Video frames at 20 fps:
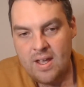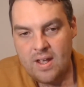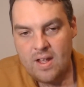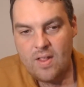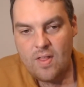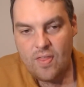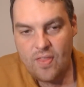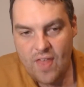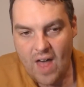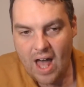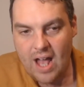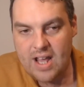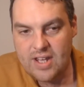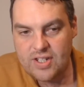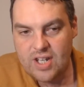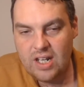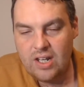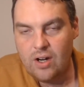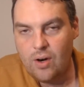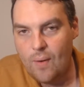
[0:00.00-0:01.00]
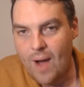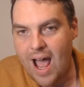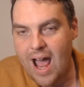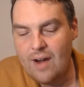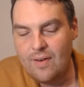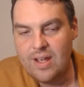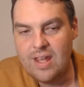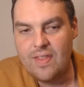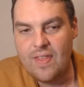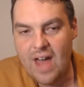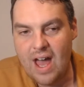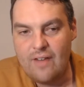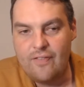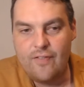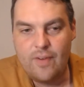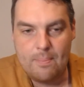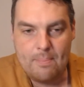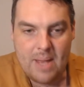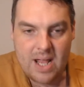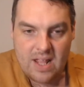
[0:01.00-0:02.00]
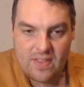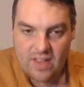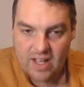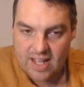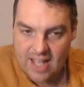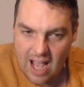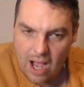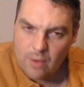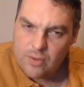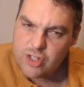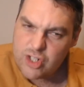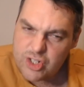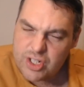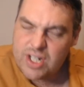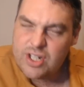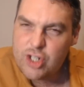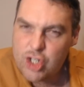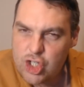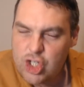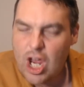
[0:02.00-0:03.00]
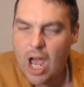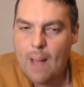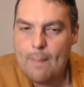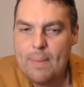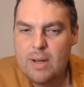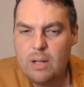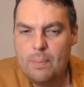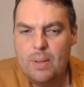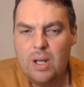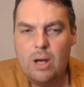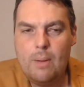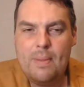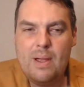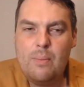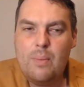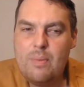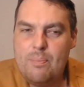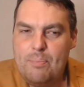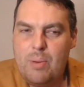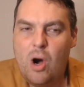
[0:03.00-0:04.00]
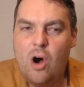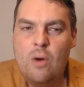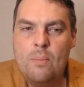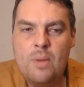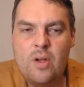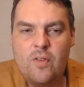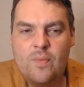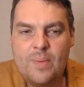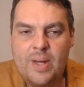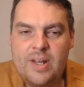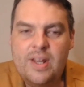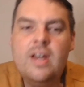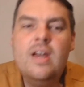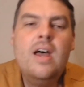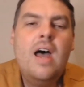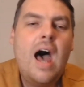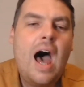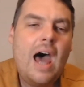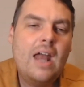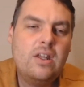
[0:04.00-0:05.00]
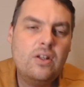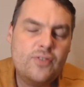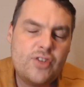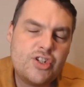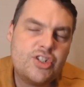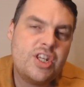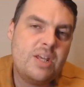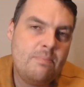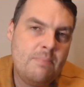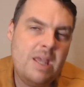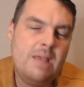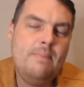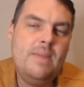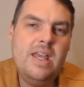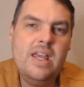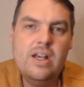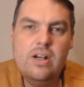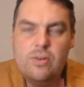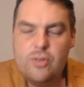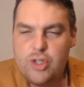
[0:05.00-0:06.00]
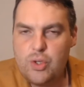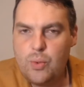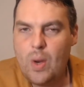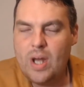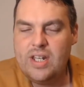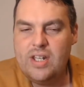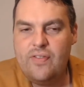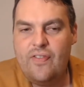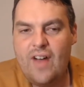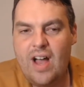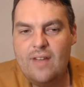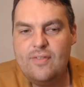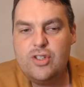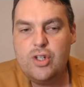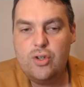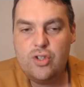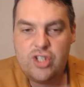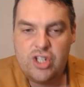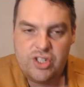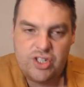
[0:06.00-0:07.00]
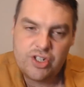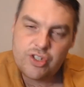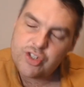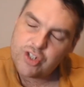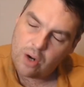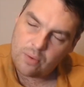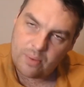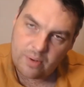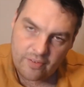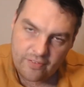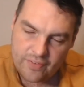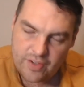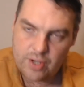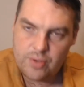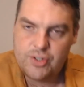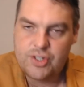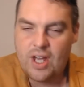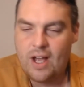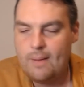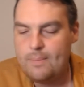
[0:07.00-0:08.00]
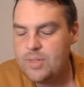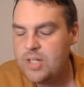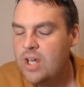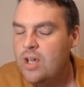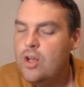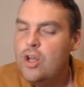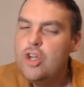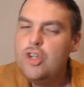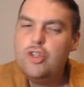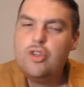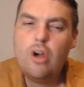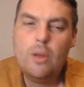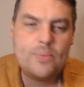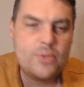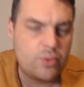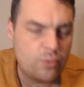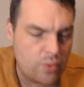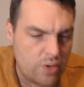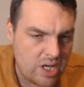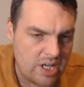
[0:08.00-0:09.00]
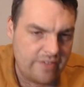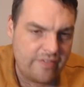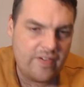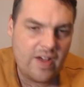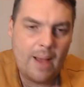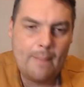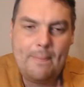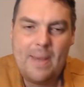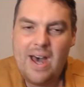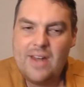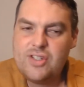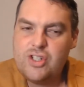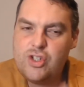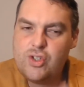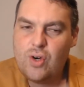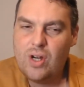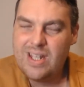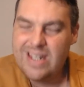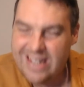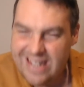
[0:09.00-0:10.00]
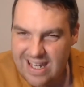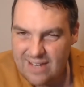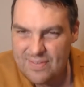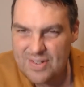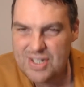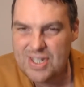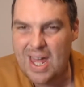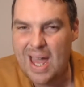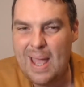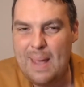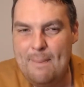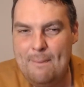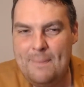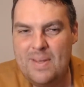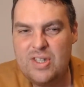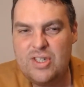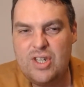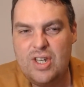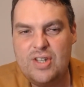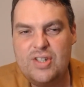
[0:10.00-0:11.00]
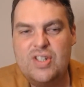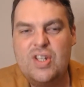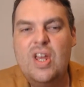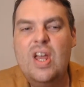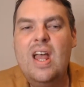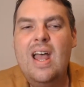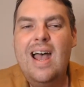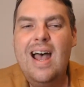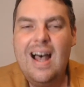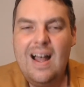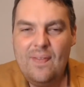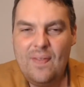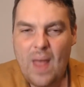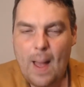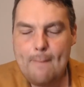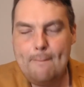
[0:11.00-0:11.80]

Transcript: That is a little area there for me that Carlton just need to sharpen up a little bit with ball movement. I'd love to see Mimi Hill, 25 touches. You saw her a few times. Drops really far back to try and give us that impetus and that